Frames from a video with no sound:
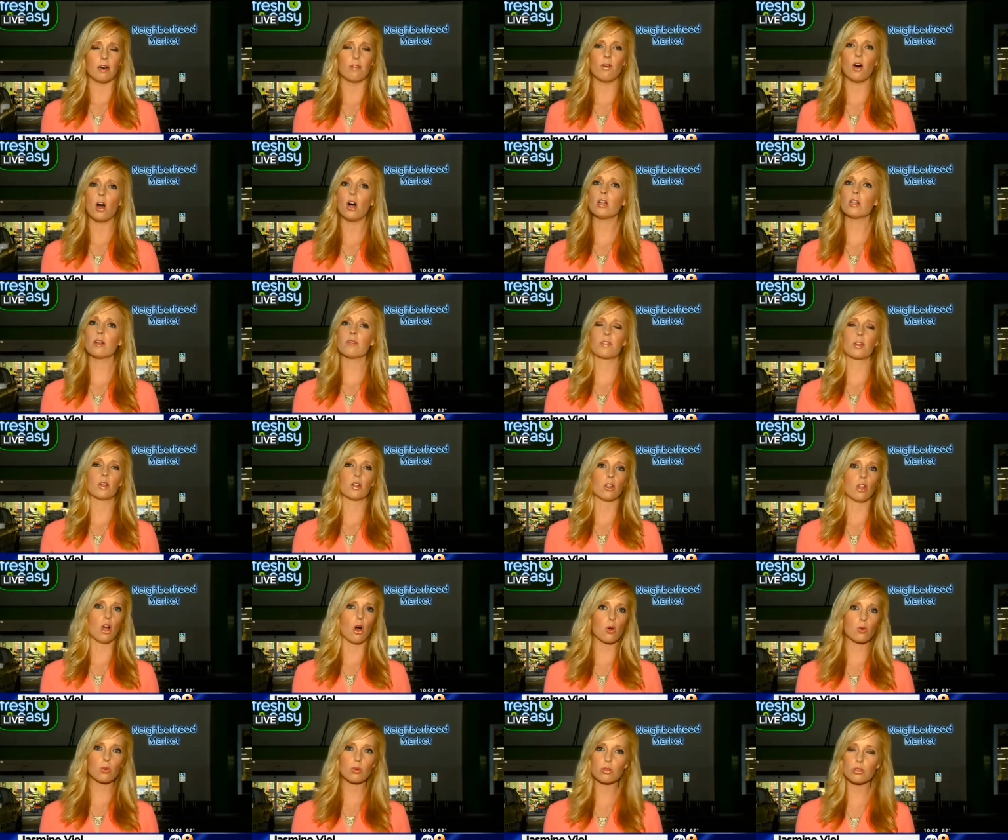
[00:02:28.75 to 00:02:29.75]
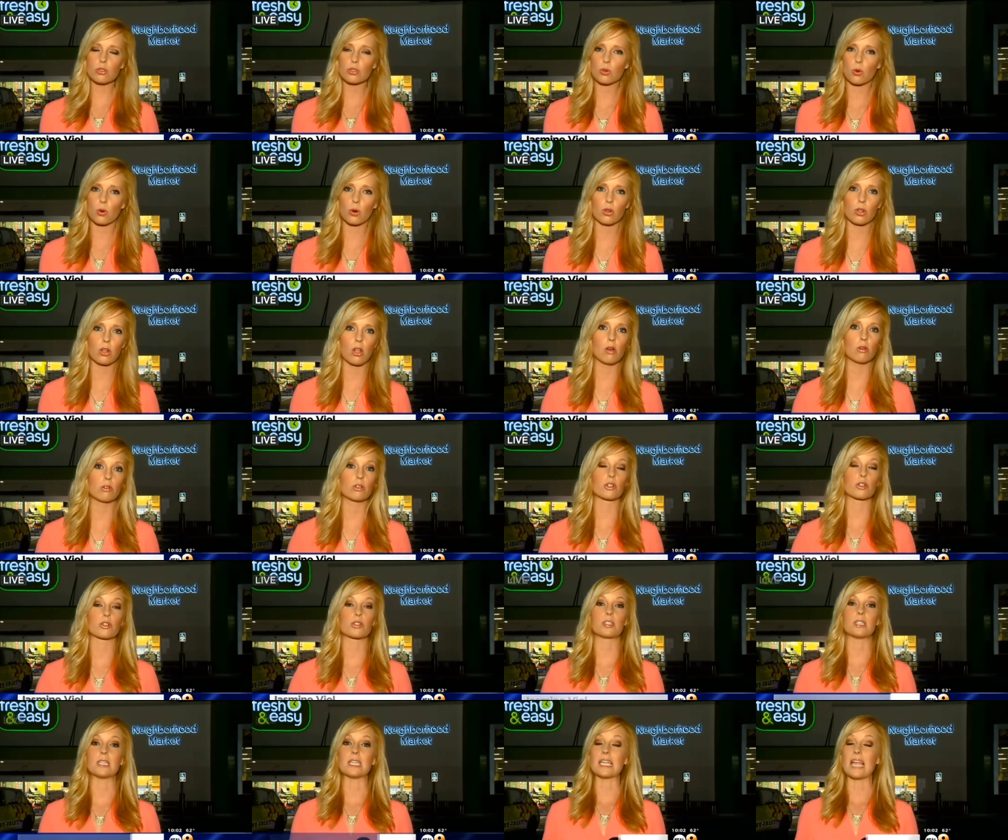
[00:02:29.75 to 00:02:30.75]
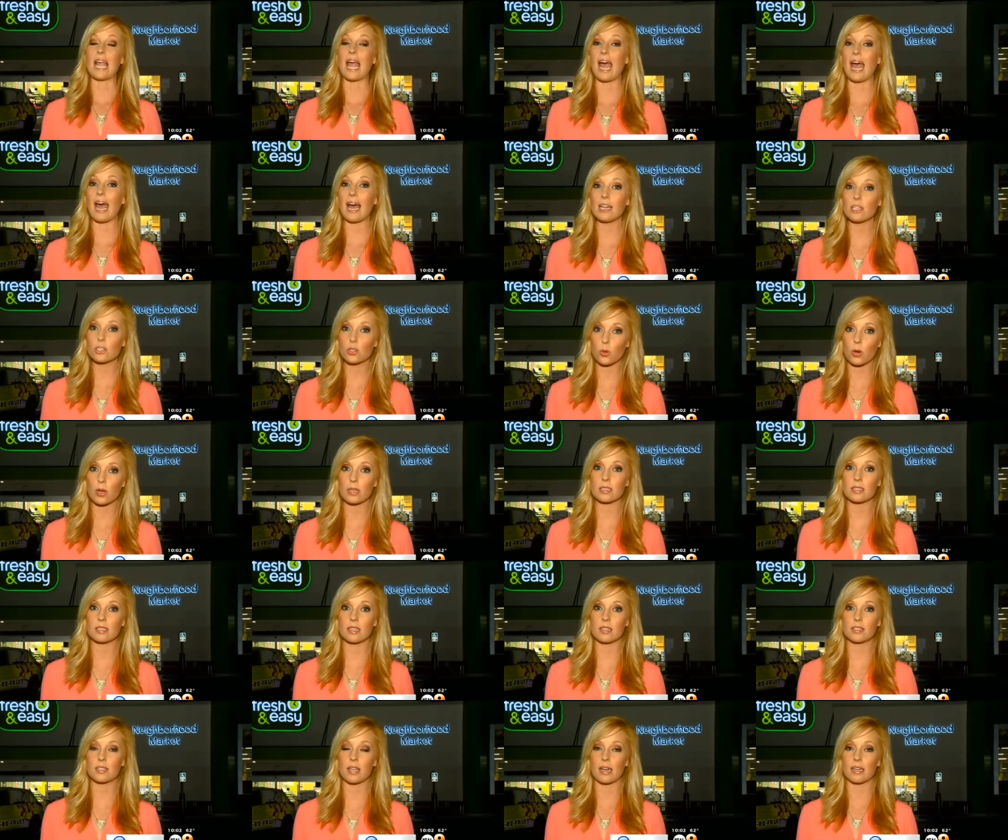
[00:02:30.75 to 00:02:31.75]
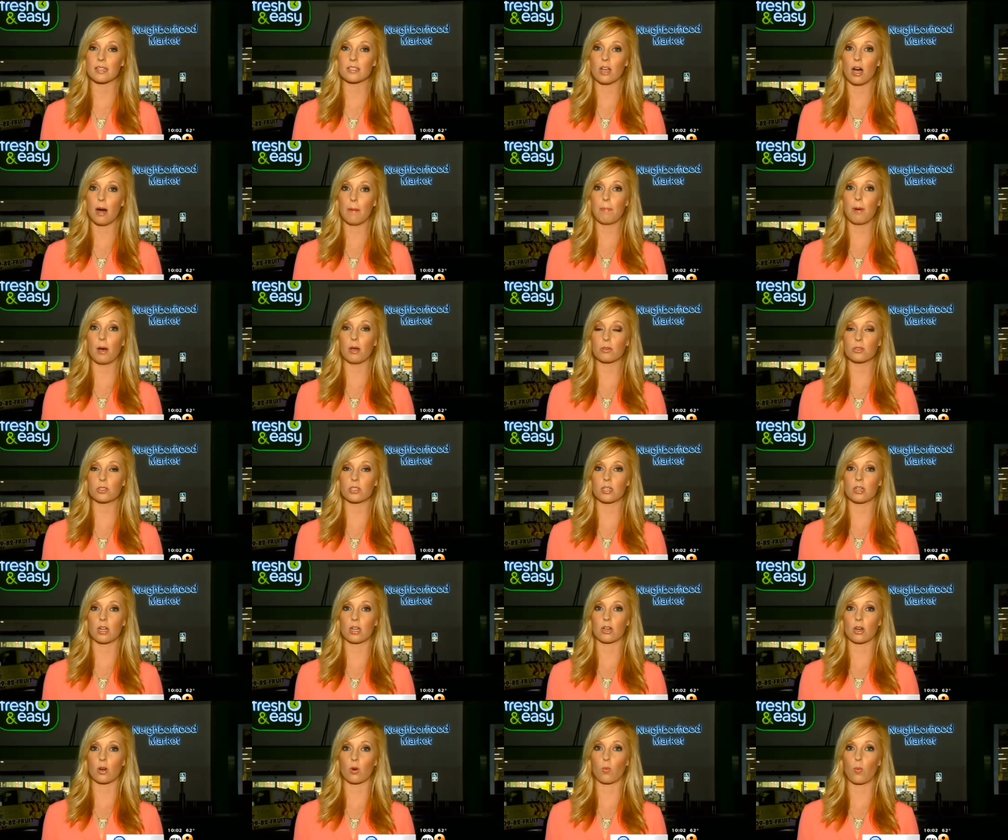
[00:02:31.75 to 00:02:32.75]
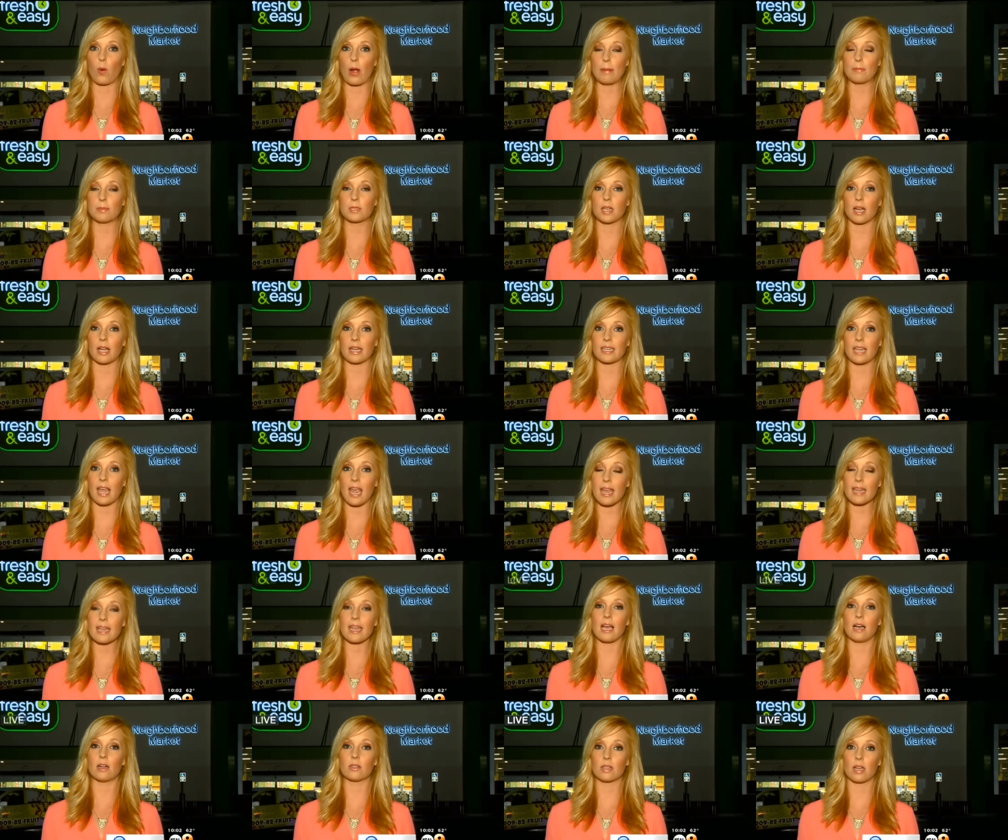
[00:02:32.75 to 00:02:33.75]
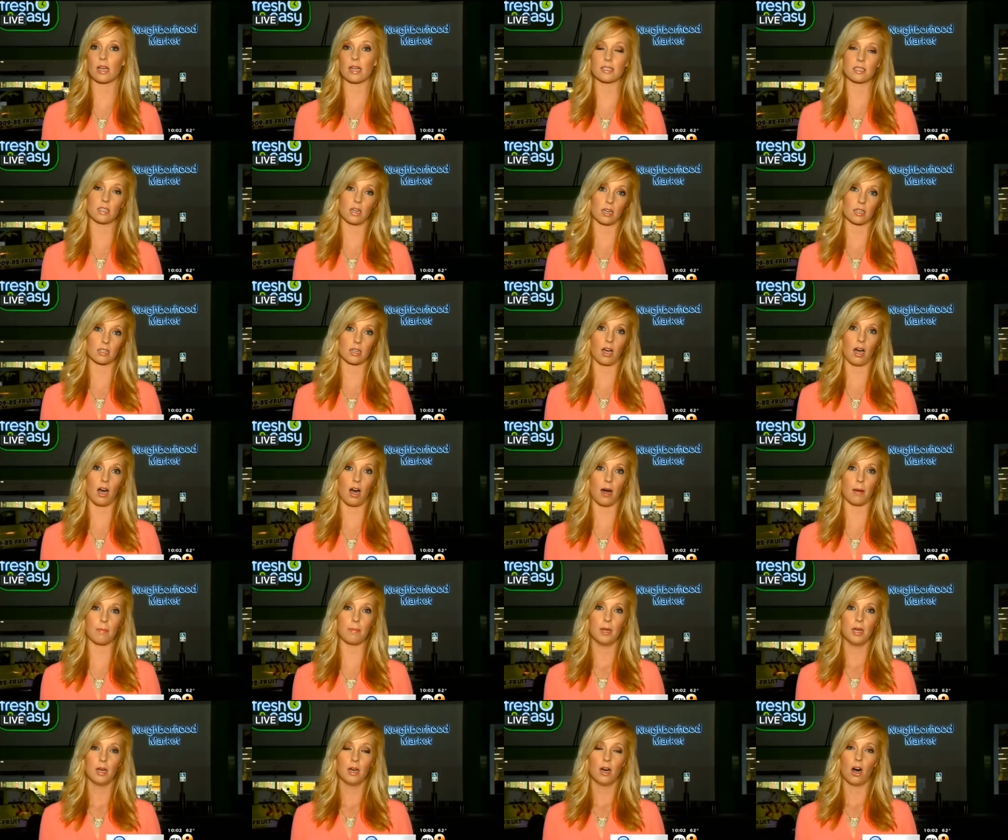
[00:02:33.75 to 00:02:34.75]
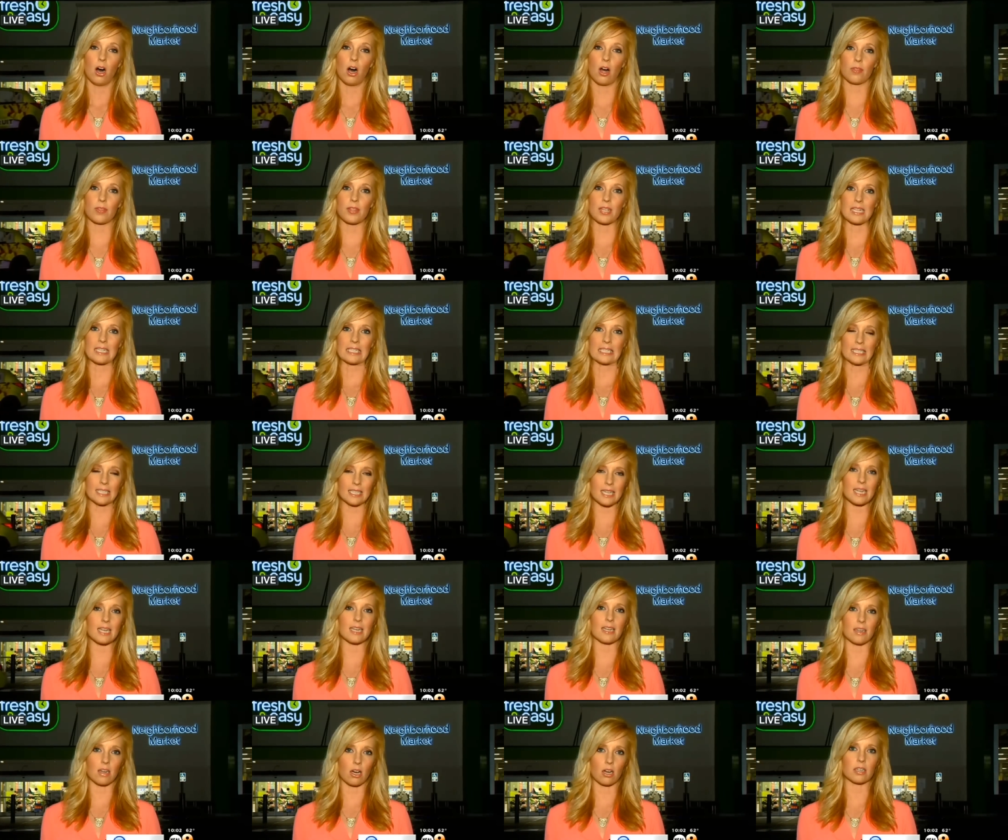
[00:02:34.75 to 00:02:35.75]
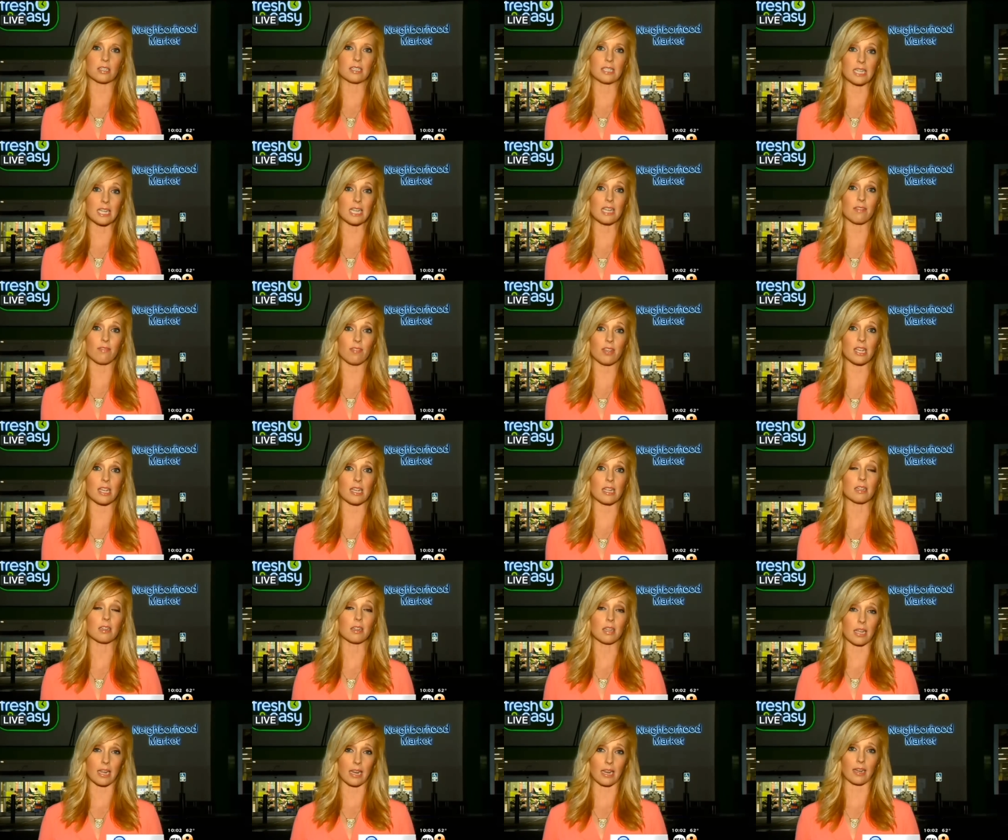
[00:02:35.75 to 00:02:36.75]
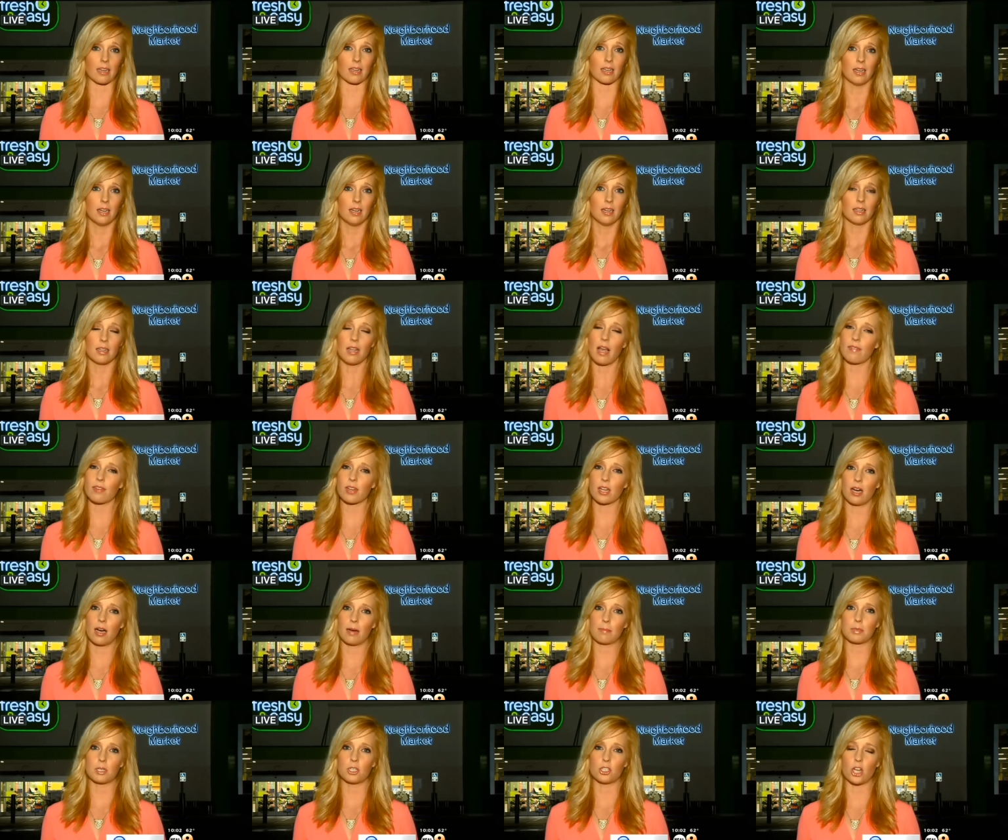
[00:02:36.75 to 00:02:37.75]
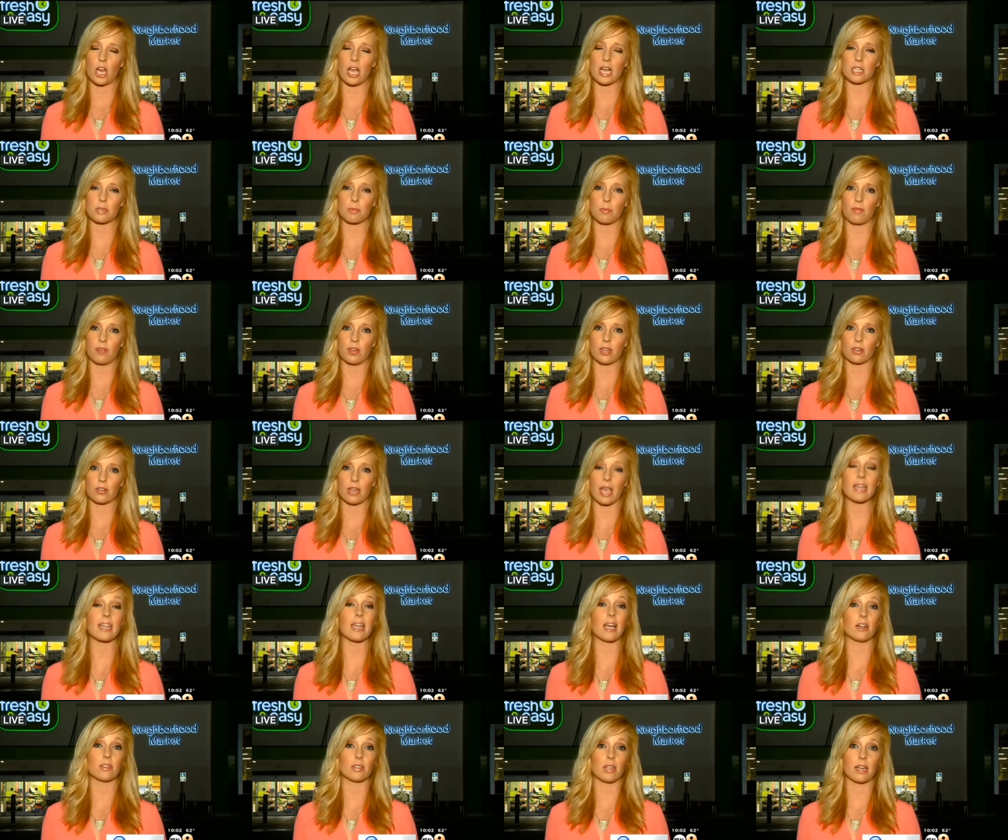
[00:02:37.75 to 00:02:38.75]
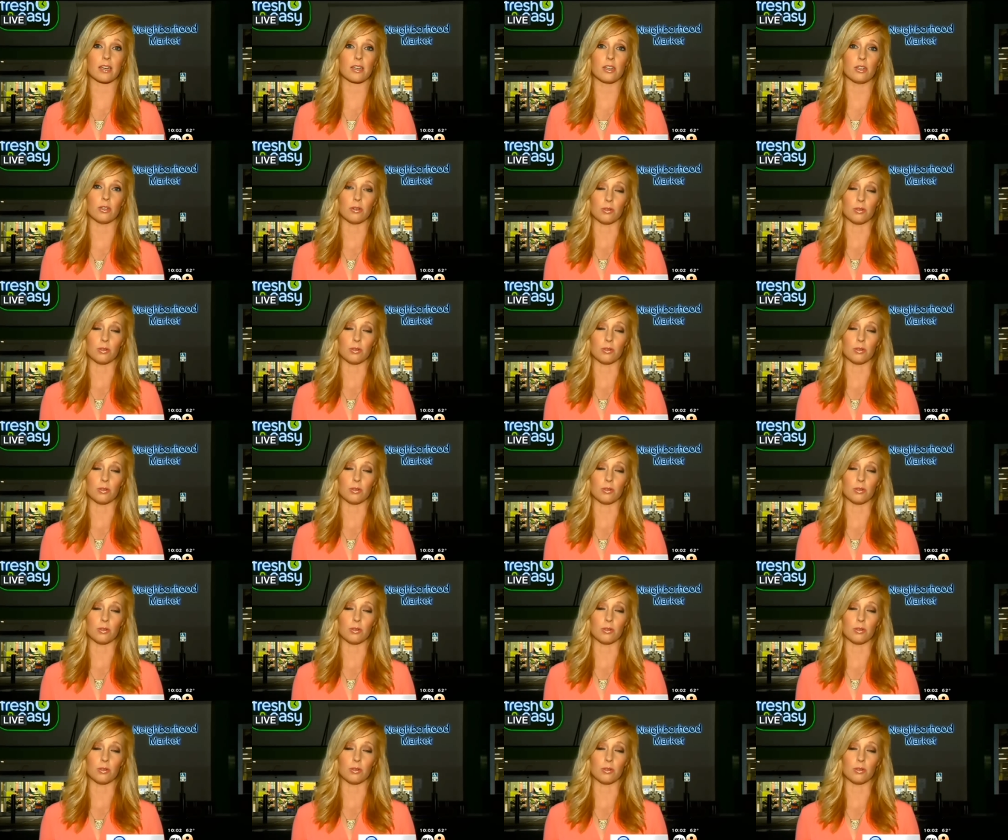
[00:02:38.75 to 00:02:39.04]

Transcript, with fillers: of all of the local store closures, the addresses, that is all posted on our website, kcal9.com, on the Scene on TV link. Live in Compton, Jasmine Viel, KCAL 9